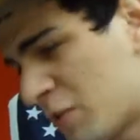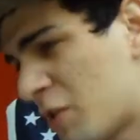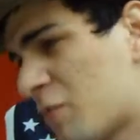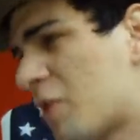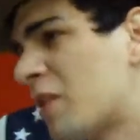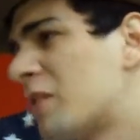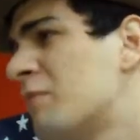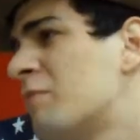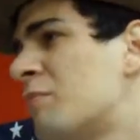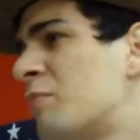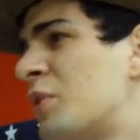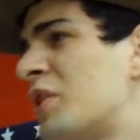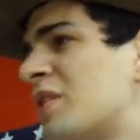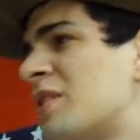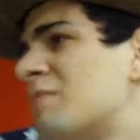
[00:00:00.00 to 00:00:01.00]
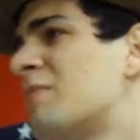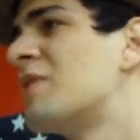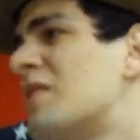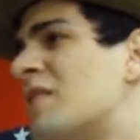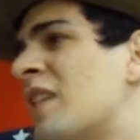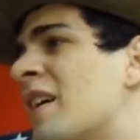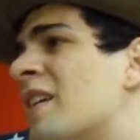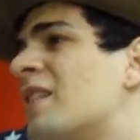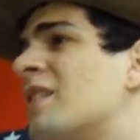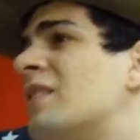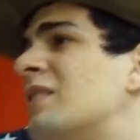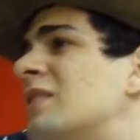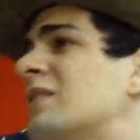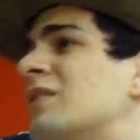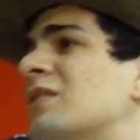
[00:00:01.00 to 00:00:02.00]
in the wrong prison
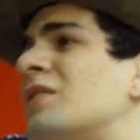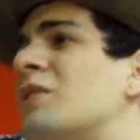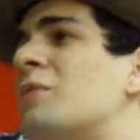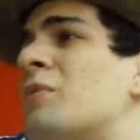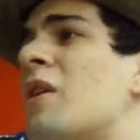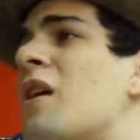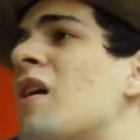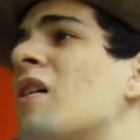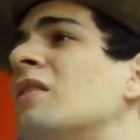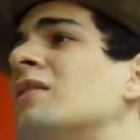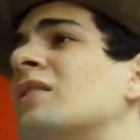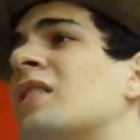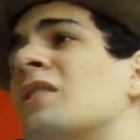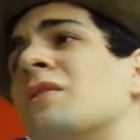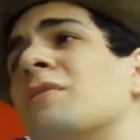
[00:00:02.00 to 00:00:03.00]
cell, in the wrong